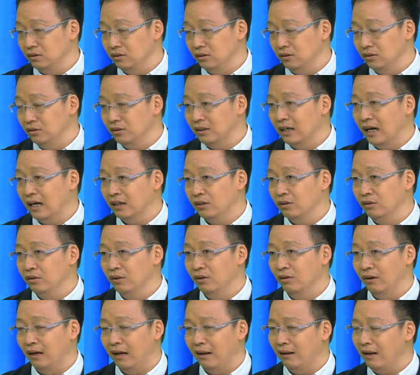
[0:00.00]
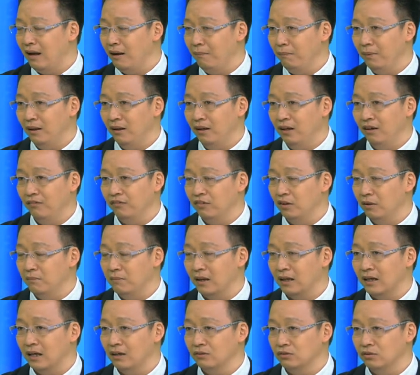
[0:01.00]
you got to know, and I believe the
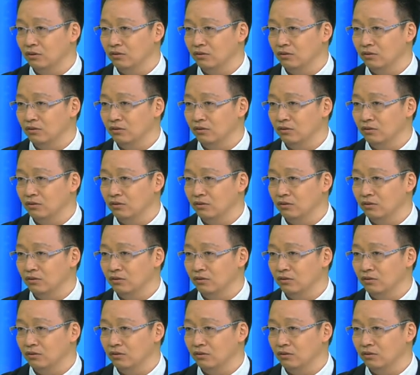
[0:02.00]
Macau